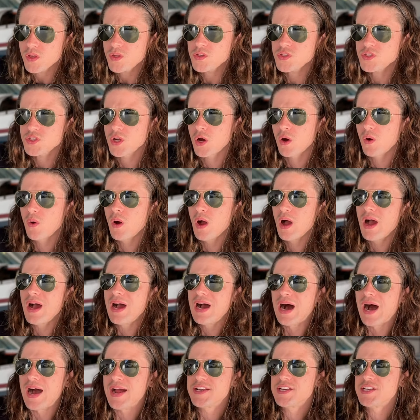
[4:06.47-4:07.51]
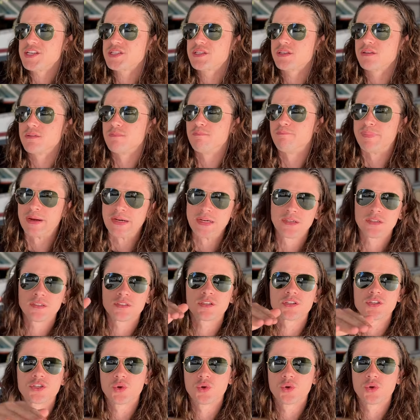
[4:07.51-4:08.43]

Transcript: So I just barreled